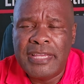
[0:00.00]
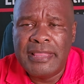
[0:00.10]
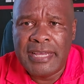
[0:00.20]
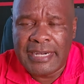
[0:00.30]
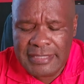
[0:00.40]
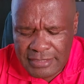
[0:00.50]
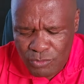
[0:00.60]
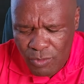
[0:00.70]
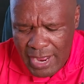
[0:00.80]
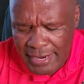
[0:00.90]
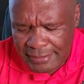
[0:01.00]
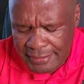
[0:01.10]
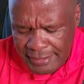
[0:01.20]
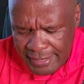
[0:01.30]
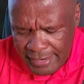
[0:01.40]
the, the reason why
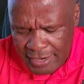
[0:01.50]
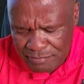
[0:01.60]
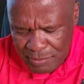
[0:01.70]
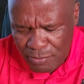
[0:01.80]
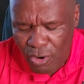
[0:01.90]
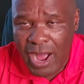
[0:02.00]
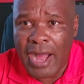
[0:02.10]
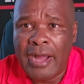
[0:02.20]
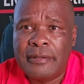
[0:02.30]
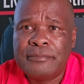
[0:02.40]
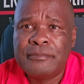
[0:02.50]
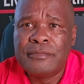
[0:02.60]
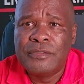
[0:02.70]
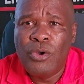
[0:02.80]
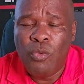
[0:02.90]
uh, people are
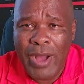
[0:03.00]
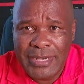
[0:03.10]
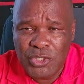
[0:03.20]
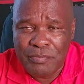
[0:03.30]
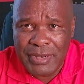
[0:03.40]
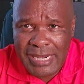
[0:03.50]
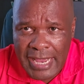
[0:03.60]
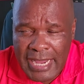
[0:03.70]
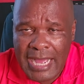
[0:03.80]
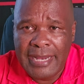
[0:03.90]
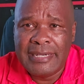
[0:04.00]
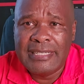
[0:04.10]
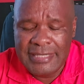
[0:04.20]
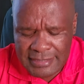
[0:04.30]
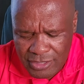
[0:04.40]
want to be legal
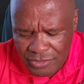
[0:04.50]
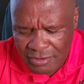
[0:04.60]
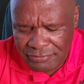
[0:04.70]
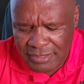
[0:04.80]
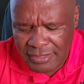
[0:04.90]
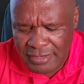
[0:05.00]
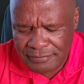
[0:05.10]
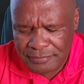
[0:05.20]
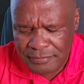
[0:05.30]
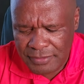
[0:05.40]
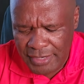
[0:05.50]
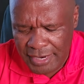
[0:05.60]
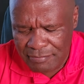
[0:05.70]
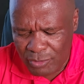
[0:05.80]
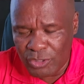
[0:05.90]
in South Africa
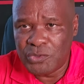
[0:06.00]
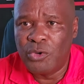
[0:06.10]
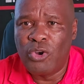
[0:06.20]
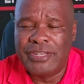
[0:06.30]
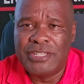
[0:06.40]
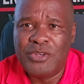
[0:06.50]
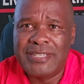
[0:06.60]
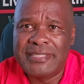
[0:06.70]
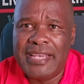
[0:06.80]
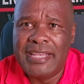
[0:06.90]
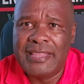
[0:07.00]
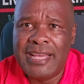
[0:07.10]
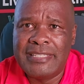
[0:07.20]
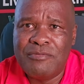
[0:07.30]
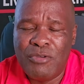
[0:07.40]
uh, because you continue saying
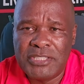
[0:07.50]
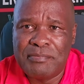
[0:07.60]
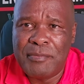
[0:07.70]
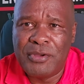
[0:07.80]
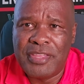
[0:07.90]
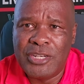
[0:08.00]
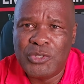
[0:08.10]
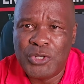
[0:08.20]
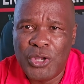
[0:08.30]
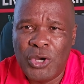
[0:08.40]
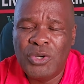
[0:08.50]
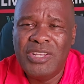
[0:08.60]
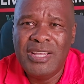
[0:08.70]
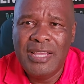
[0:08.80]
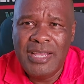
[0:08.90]
that most people that you
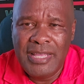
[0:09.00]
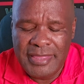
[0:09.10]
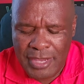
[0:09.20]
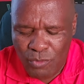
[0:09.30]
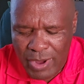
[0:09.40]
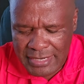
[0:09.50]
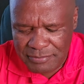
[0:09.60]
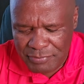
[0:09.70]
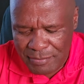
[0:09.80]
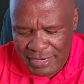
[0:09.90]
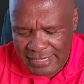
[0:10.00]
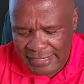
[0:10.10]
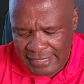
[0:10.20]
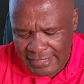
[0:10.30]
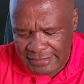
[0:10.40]
know, they want
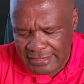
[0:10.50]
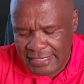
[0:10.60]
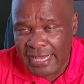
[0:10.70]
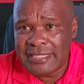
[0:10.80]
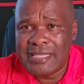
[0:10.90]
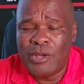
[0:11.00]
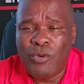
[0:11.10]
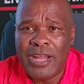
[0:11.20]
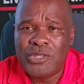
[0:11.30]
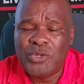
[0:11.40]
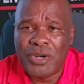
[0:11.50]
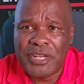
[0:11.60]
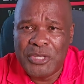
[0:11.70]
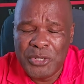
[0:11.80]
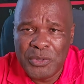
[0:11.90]
permanent residence, they want to
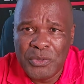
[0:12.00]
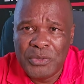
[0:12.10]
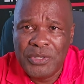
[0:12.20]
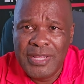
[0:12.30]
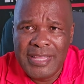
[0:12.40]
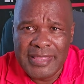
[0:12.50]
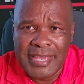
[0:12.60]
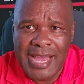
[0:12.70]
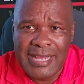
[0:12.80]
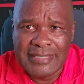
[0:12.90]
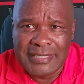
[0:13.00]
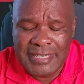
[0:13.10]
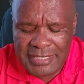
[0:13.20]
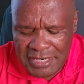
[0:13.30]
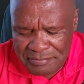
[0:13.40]
renew their
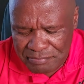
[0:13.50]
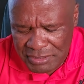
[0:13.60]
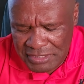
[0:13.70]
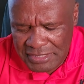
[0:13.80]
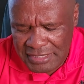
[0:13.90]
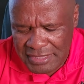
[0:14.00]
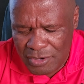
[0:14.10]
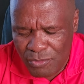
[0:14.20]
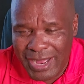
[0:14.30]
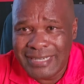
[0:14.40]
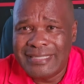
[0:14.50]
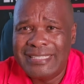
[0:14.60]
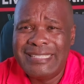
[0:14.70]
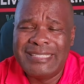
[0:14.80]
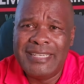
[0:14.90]
ZEP, they want
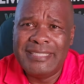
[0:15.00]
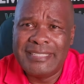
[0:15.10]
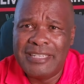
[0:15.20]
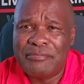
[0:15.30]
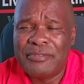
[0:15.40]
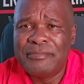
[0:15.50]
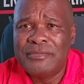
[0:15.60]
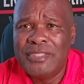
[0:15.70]
citizenship.